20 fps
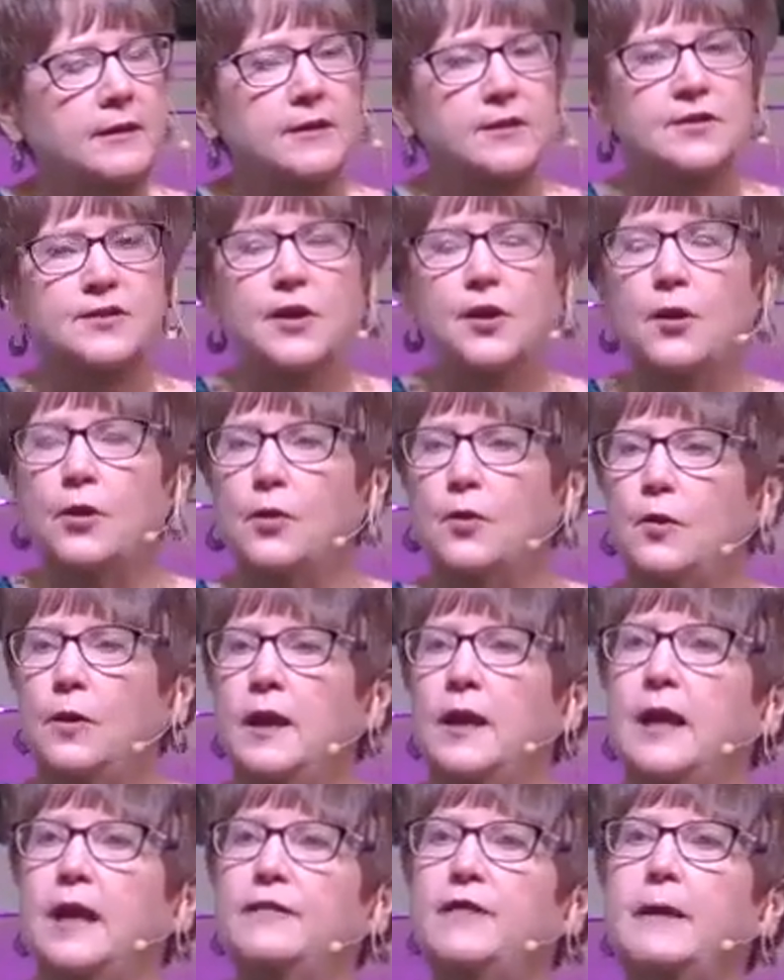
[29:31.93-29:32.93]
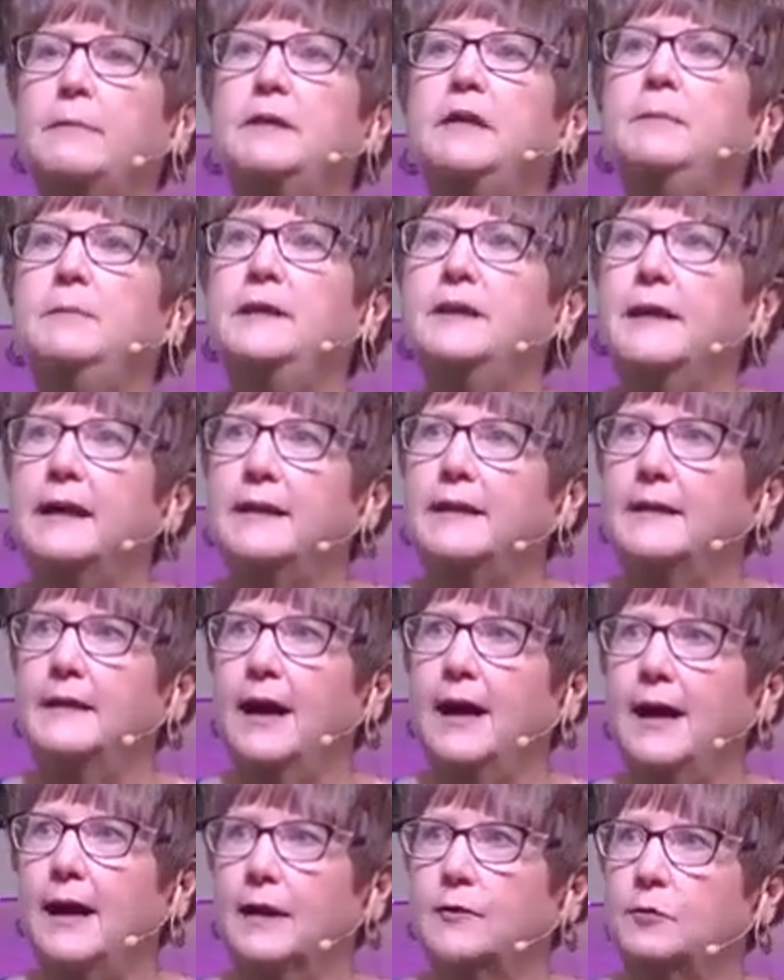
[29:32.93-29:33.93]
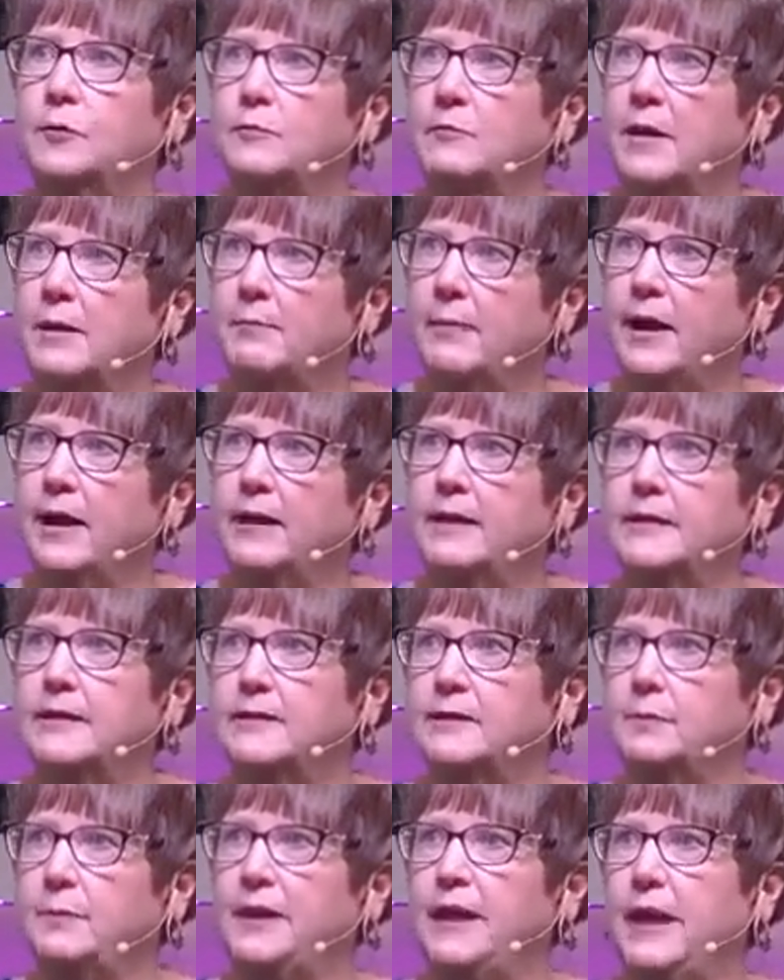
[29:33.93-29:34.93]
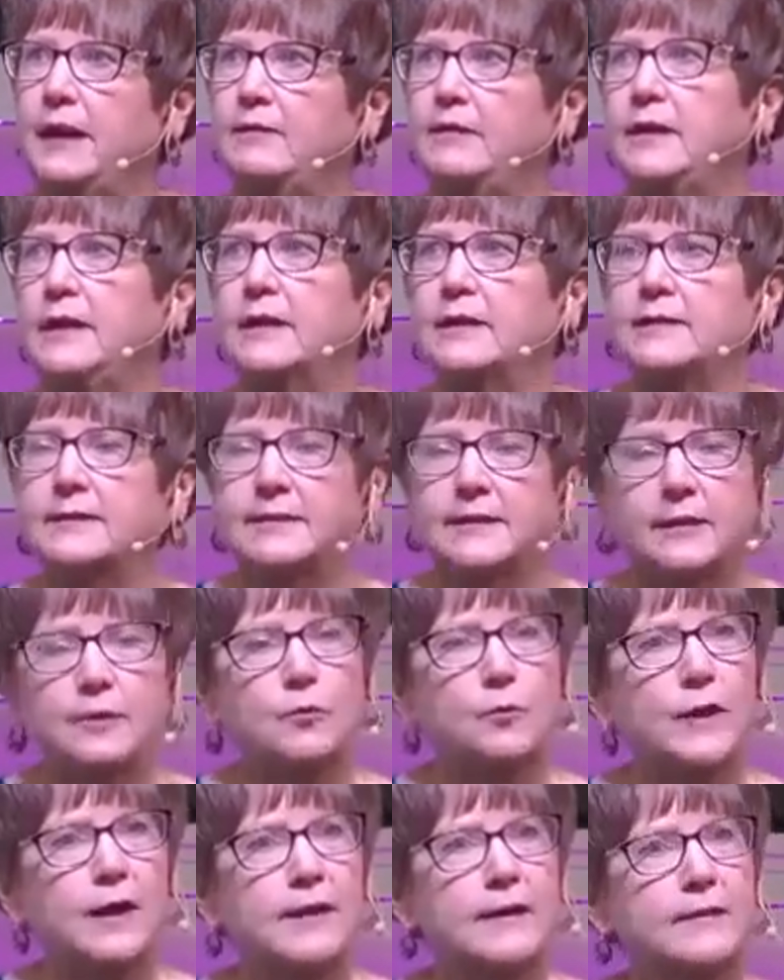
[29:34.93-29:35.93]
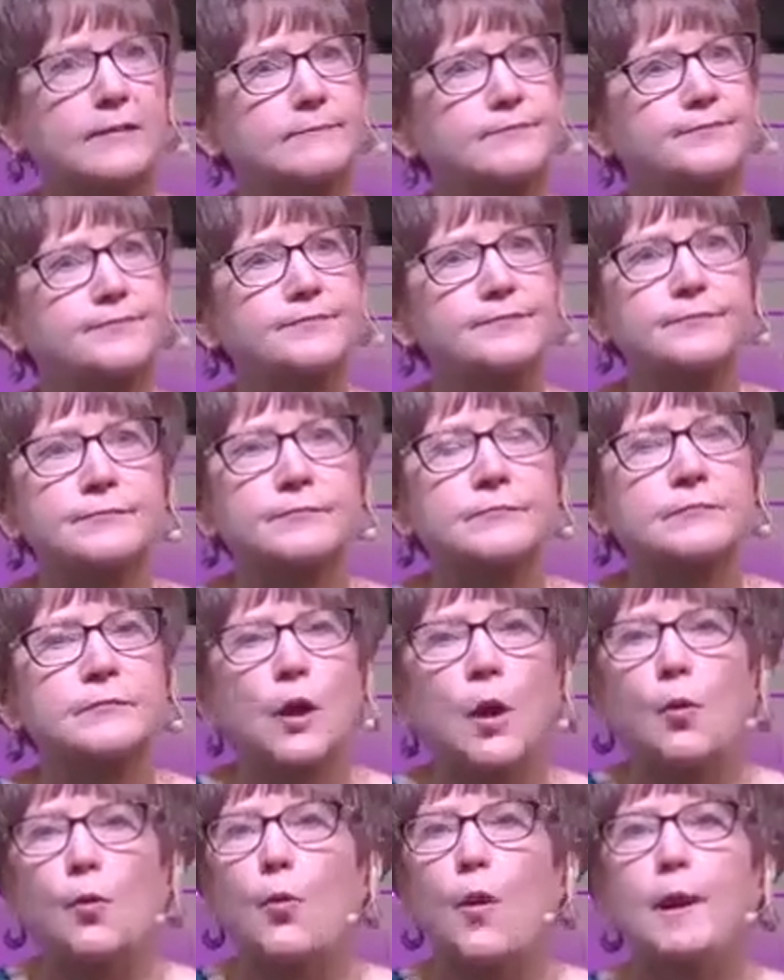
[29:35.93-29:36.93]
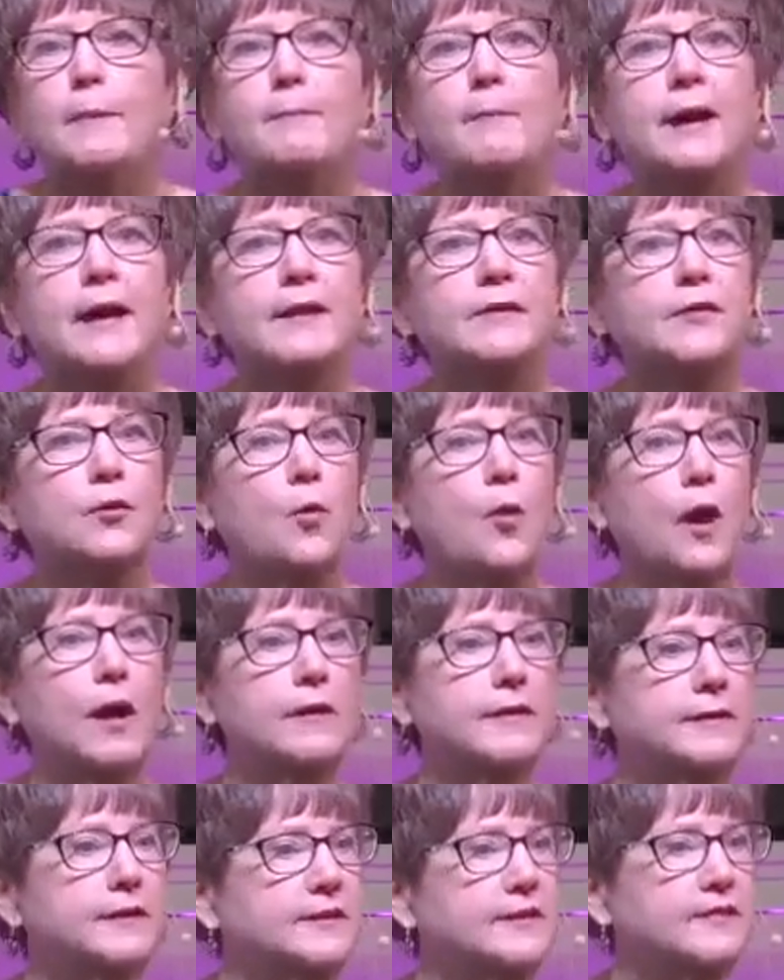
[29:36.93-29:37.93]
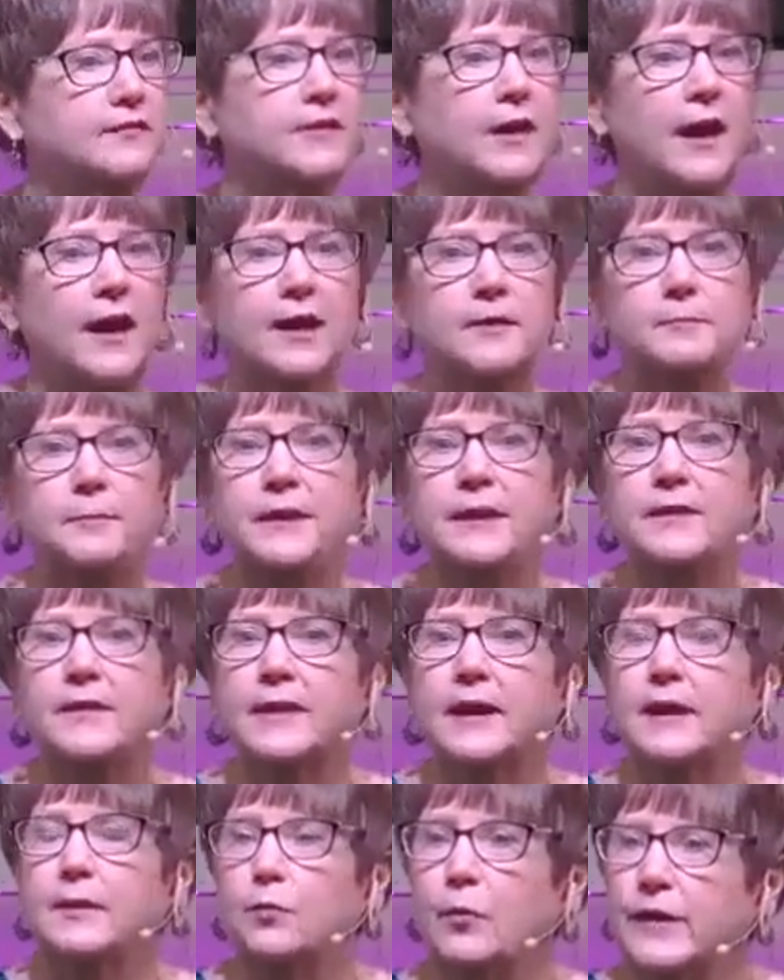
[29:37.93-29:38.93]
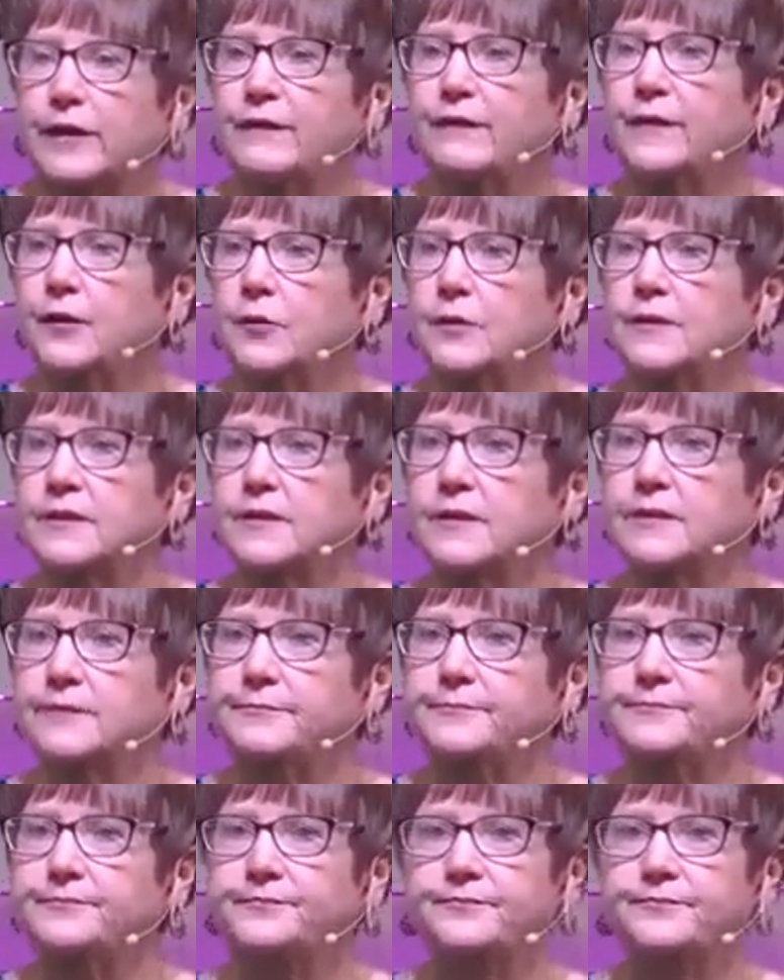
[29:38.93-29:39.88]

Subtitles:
So if I'm going to be like God when my body is behaving in a sick way, what might the qualities of God be that I'd want to focus on?